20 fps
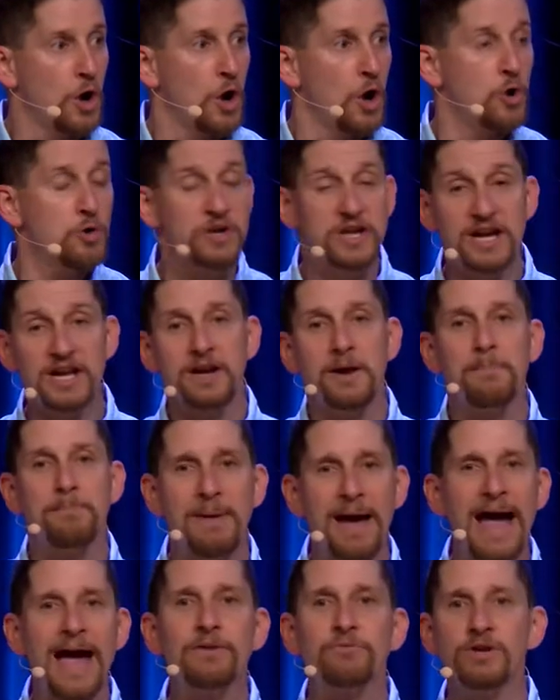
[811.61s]
who get in a
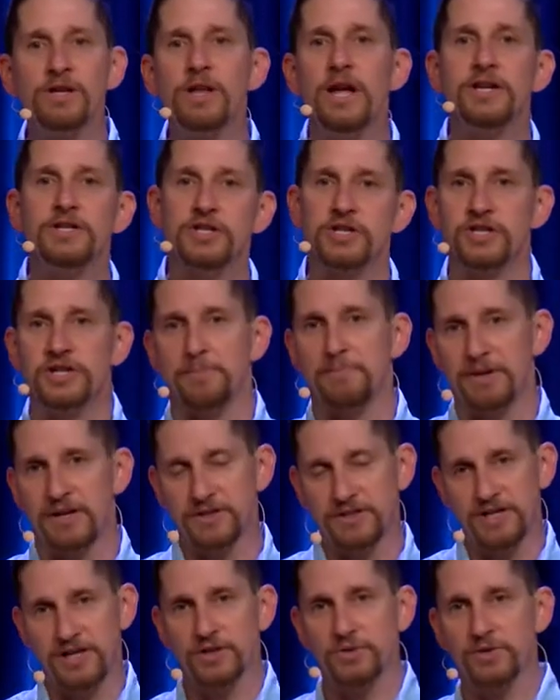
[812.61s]
bad relationship
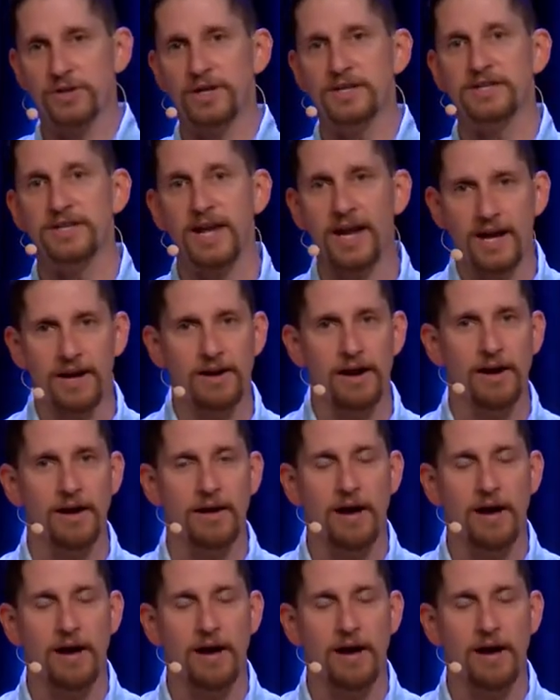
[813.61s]
because here's what they say